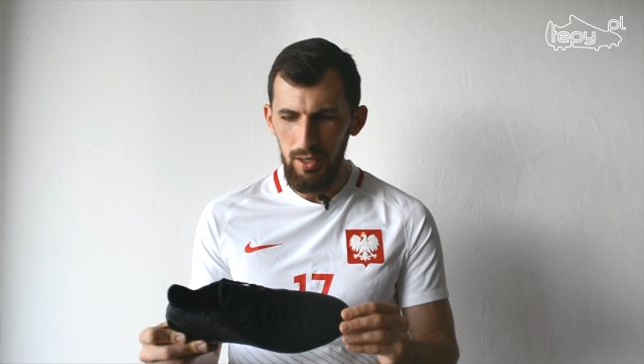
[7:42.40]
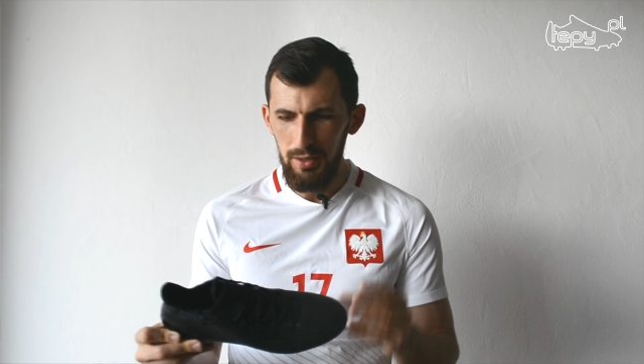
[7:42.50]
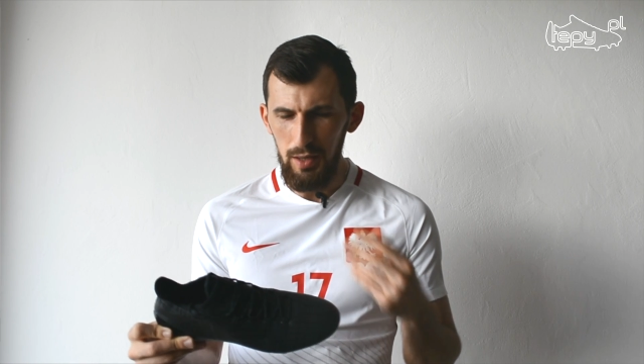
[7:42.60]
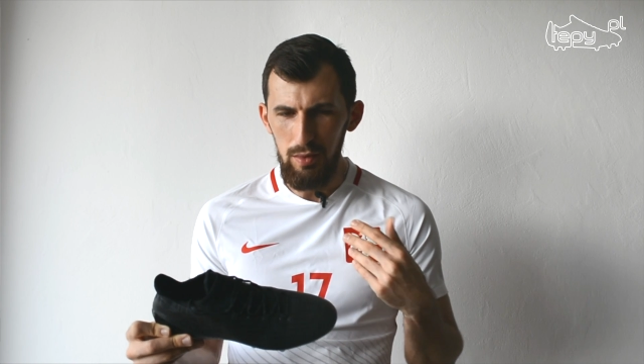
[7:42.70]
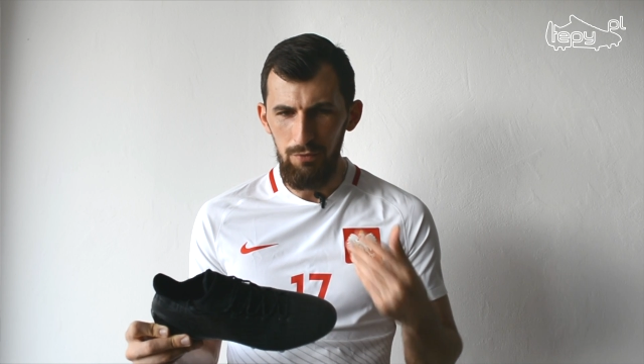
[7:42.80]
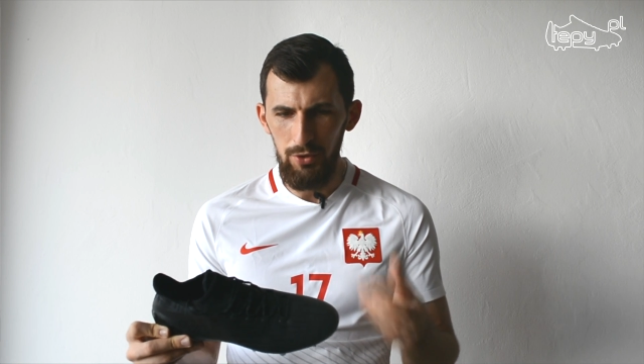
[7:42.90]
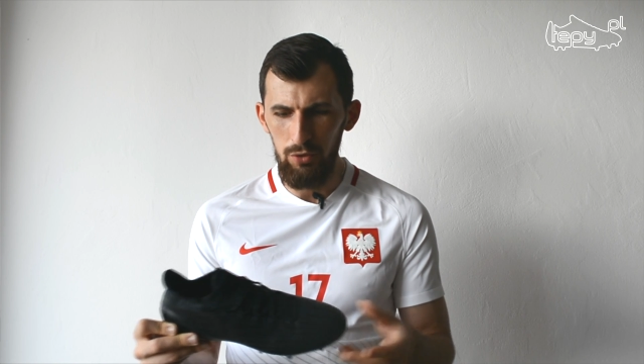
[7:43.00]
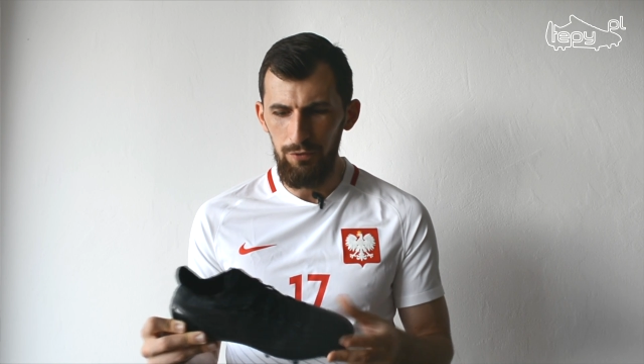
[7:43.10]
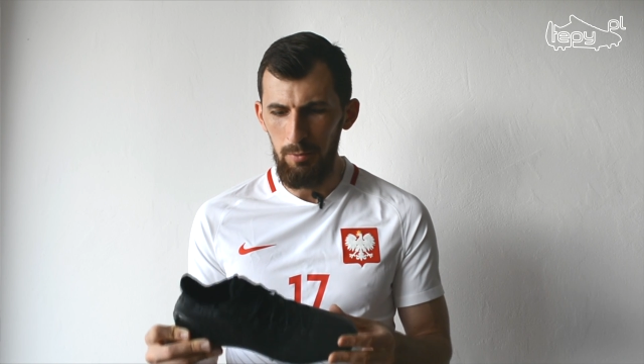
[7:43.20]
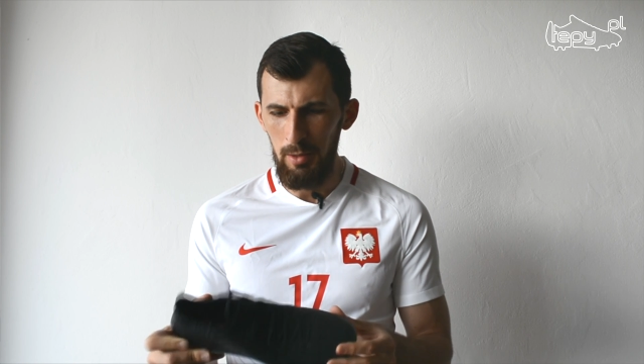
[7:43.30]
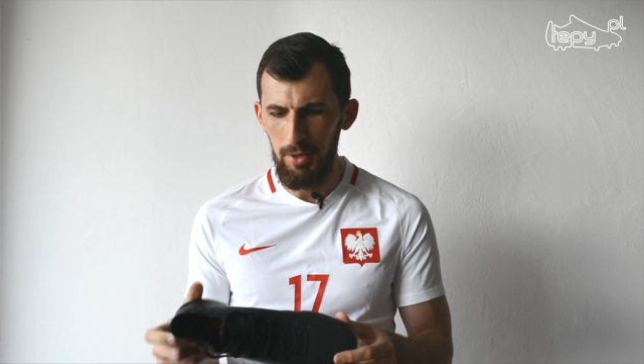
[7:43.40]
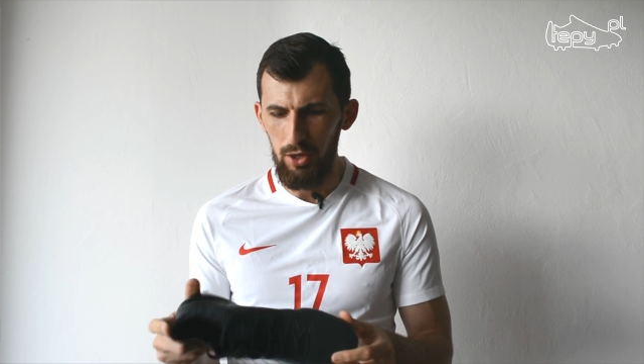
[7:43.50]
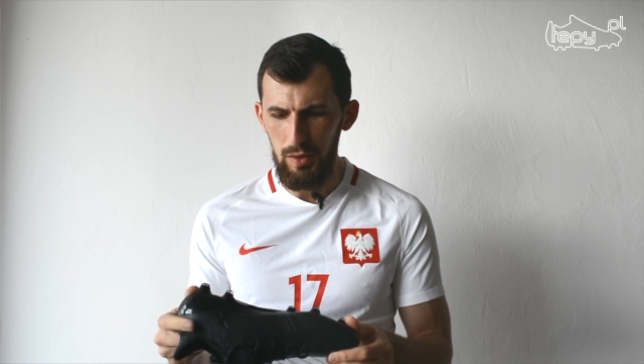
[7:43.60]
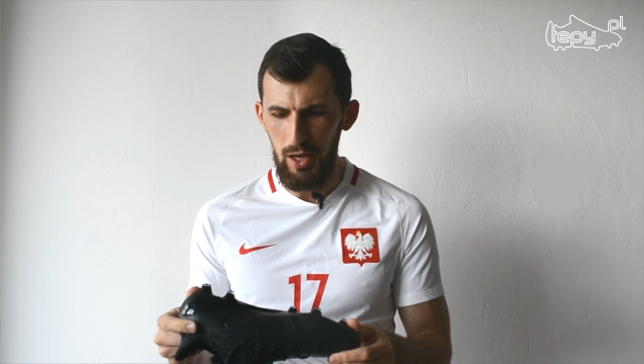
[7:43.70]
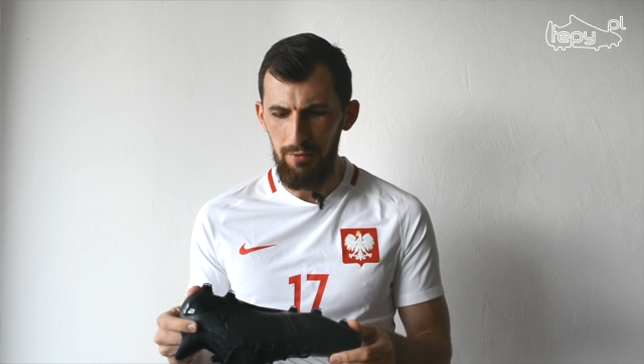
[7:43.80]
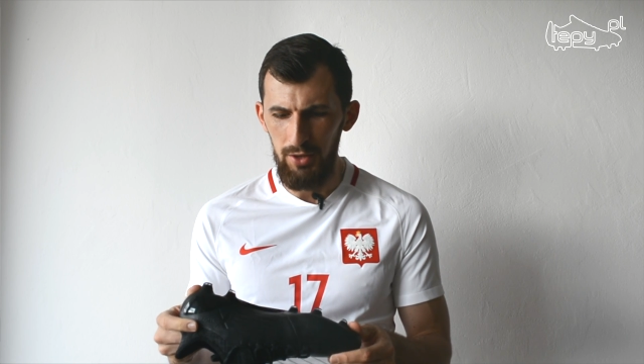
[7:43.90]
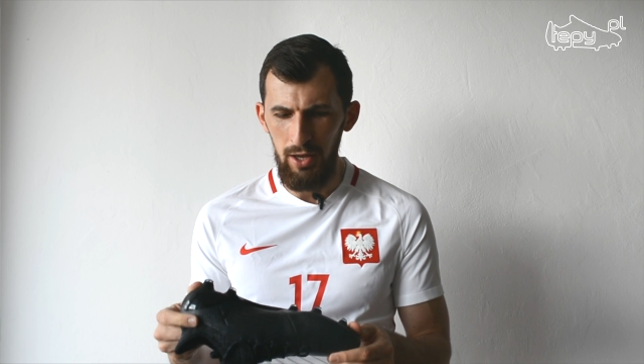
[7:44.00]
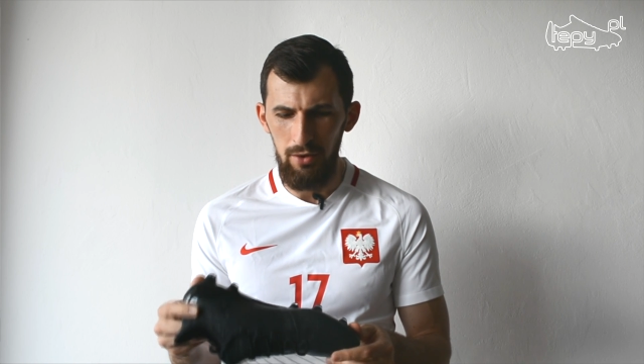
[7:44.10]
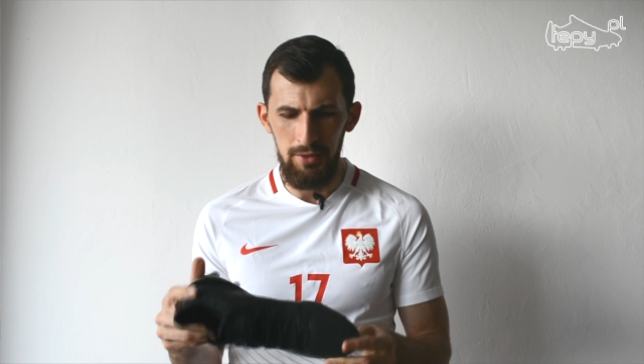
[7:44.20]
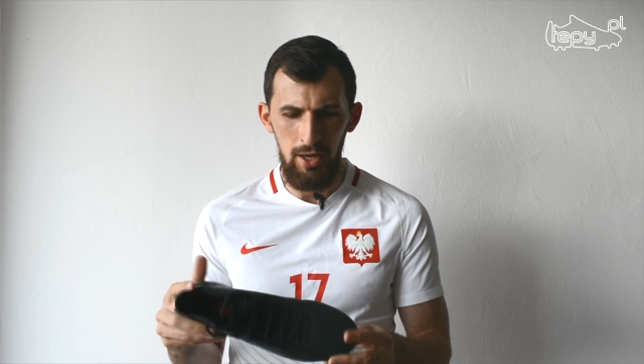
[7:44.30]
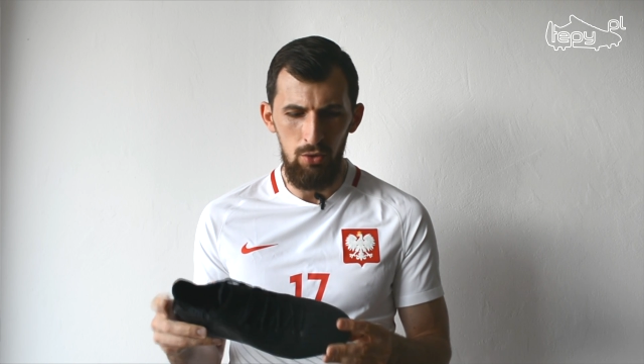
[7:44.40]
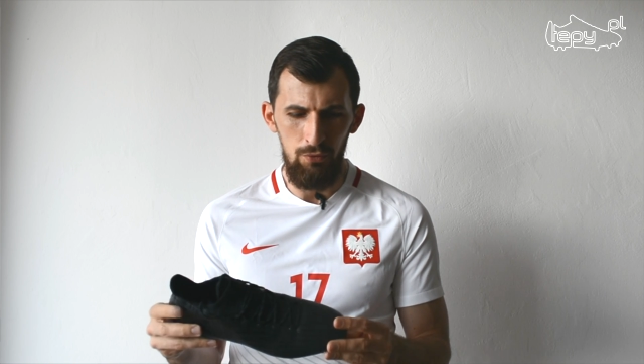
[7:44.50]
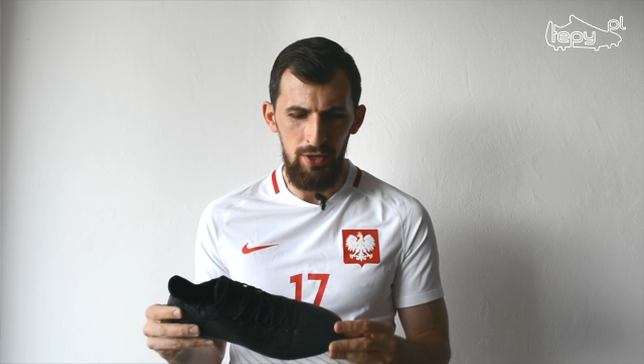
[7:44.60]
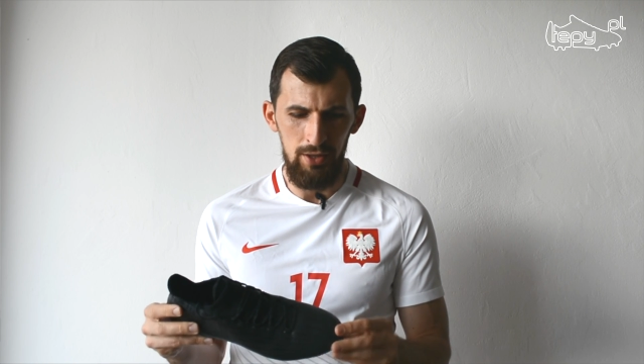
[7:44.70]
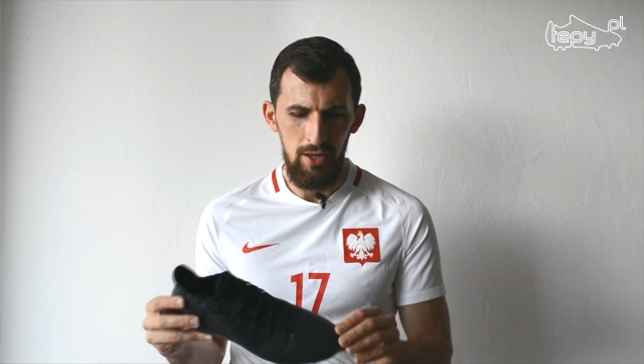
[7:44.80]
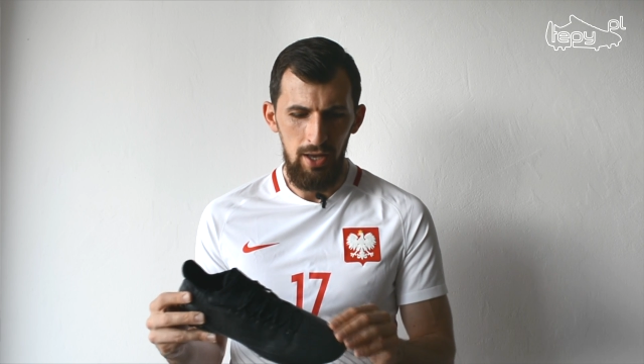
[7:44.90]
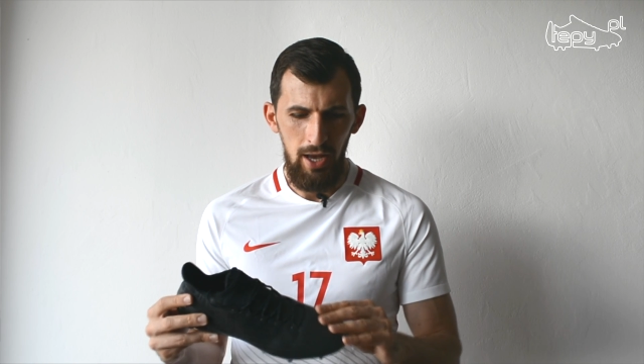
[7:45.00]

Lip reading: that's something good for me, because I have a narrow feet.